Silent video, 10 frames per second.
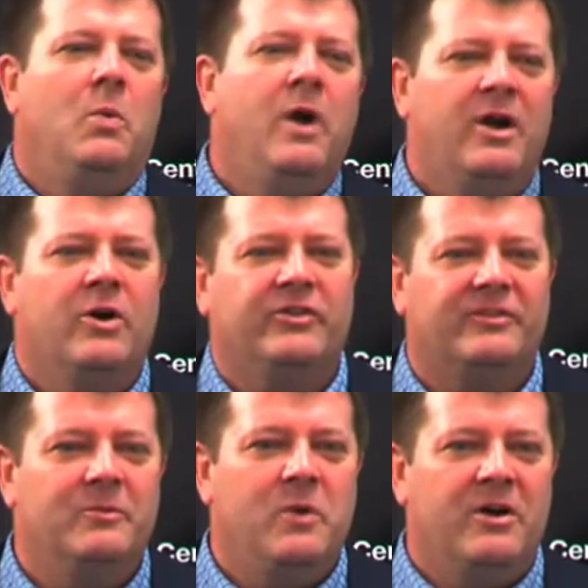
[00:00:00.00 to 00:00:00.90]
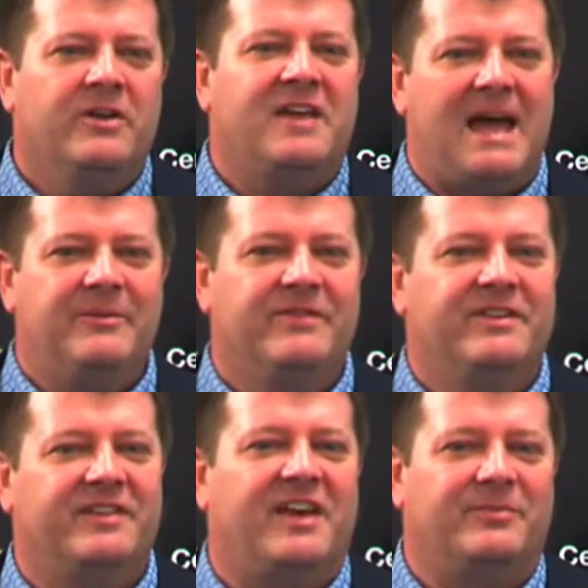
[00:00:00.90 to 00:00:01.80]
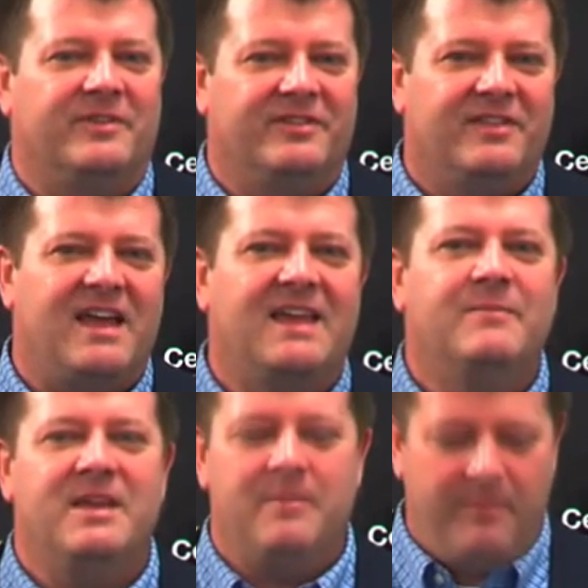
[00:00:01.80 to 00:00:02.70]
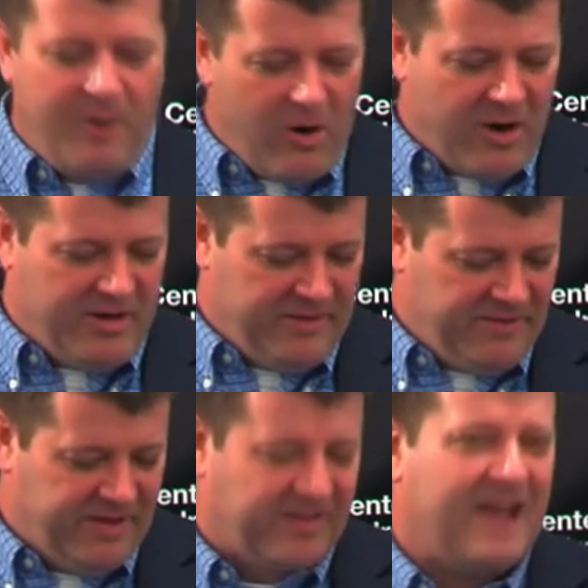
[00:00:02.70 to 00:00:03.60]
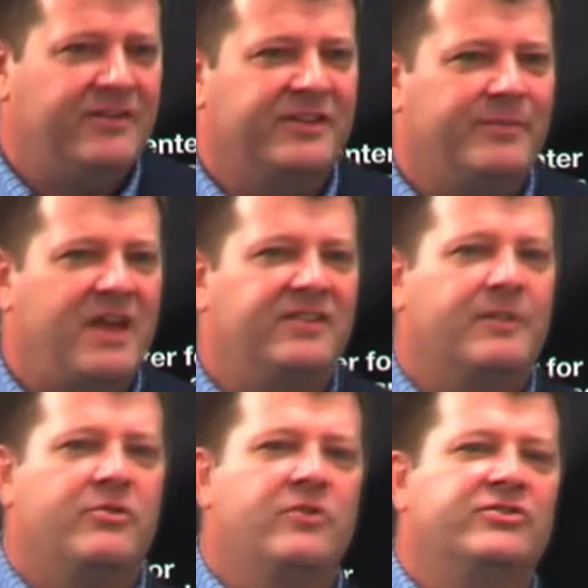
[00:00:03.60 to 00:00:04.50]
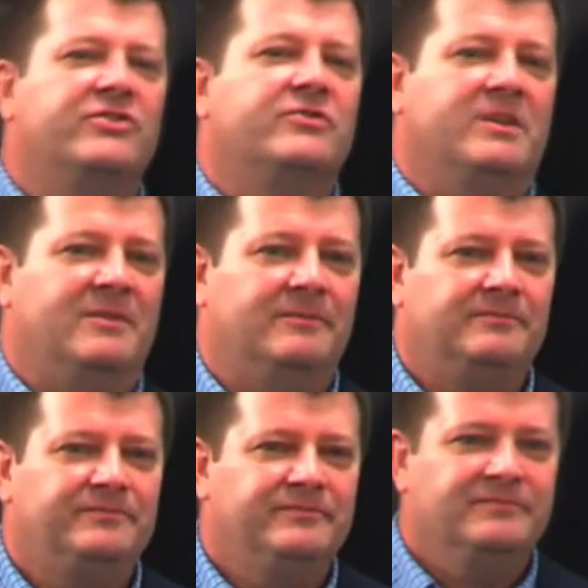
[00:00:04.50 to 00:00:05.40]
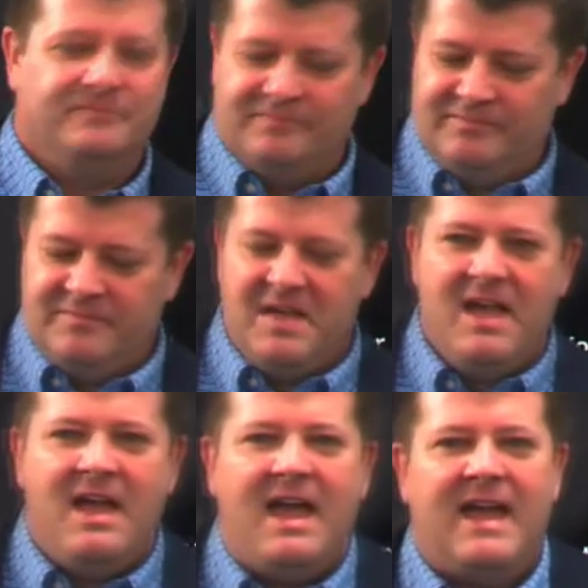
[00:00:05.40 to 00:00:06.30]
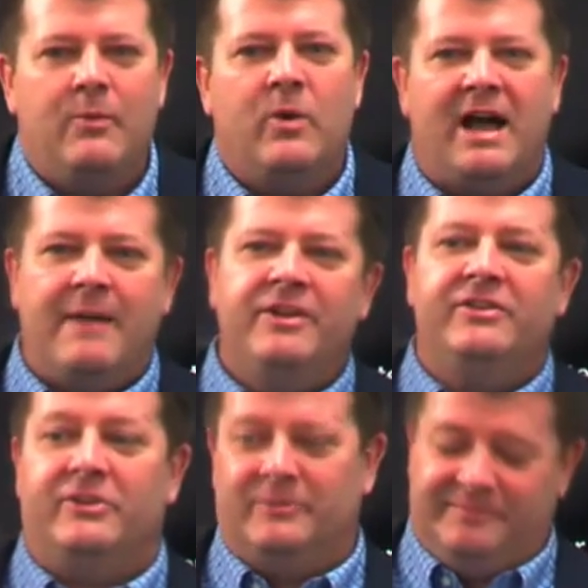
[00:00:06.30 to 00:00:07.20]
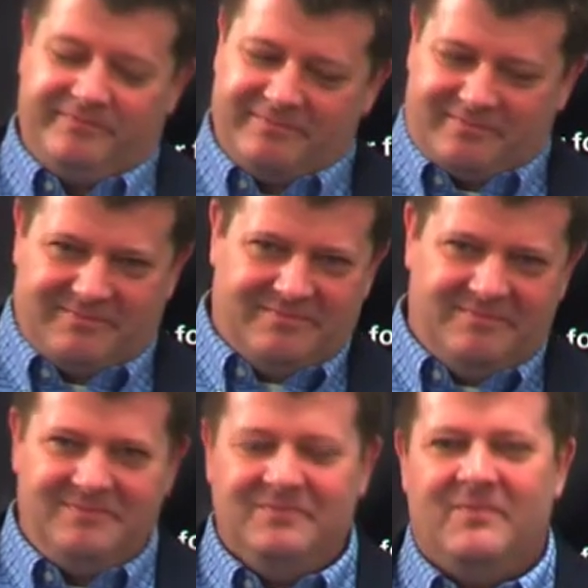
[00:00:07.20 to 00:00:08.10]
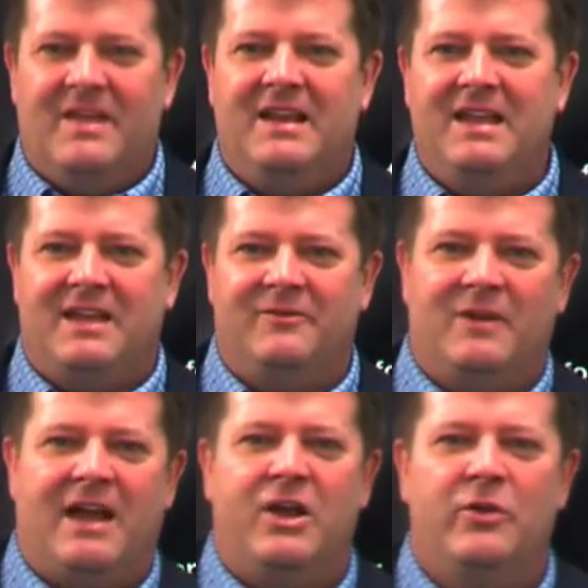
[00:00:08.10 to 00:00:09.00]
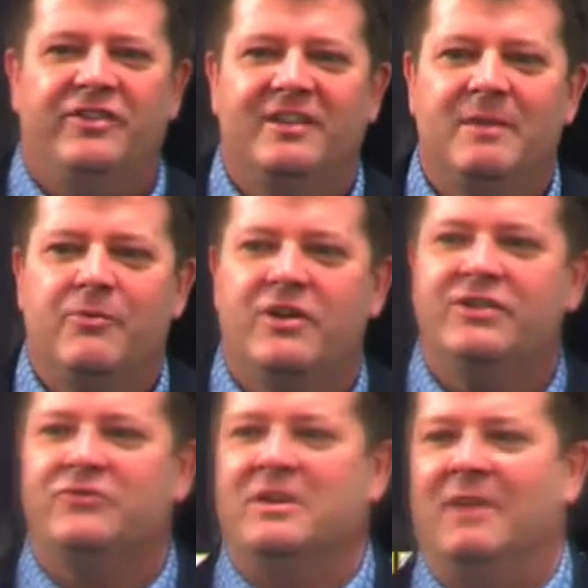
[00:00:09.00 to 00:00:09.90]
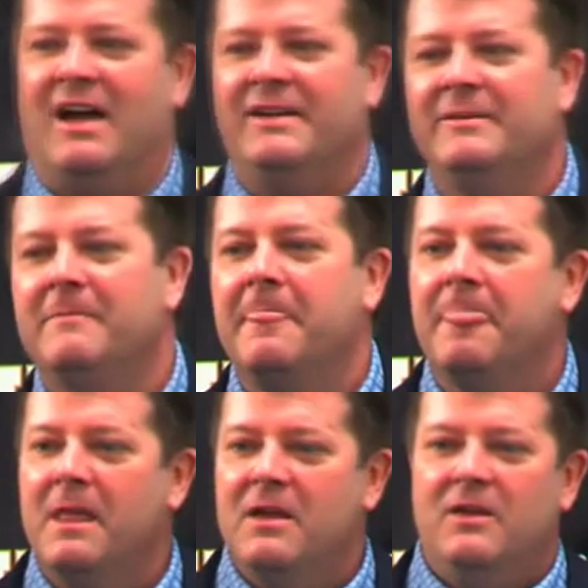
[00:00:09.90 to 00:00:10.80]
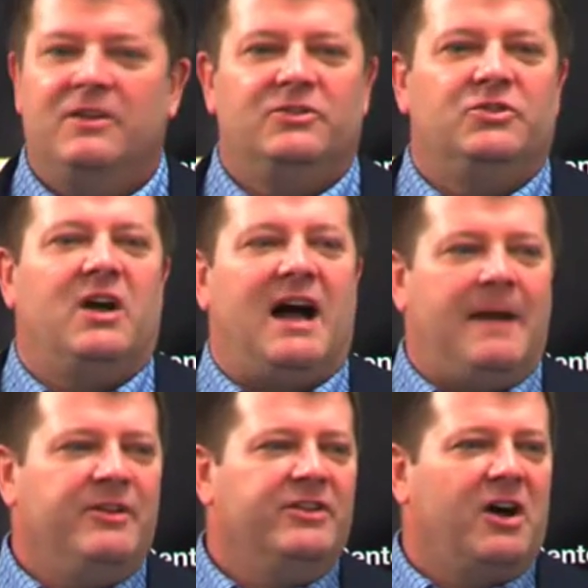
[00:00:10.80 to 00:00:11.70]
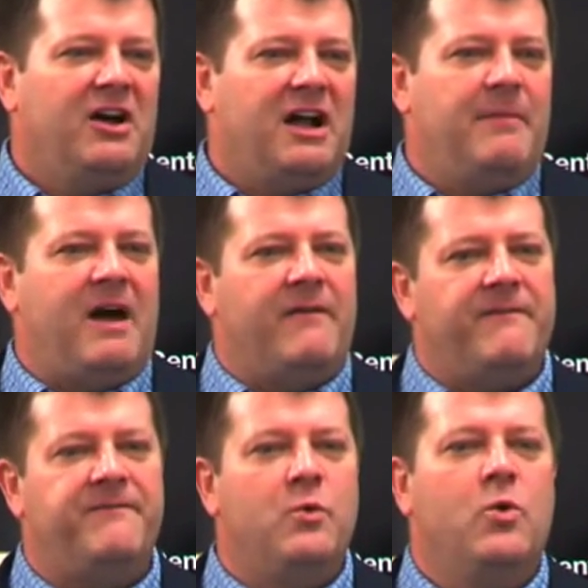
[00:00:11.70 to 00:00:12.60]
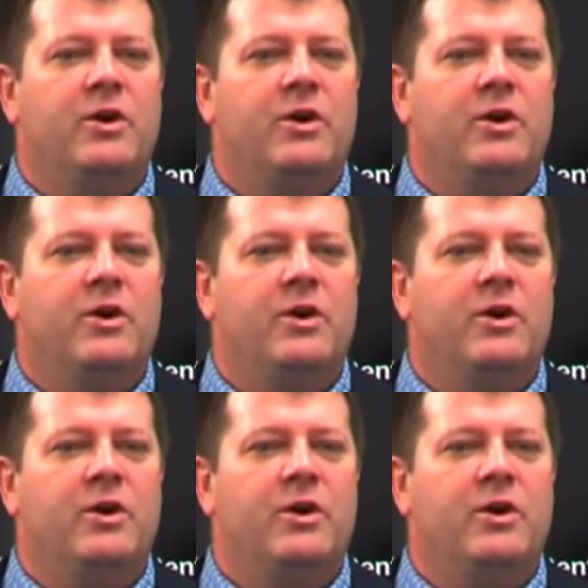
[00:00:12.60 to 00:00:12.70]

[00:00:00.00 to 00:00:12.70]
what are types of assessments that can be part of this evidence-based approach to treatment? And what I'm going to do, and again, I know this is going to be pretty streamlined, I'm going to talk about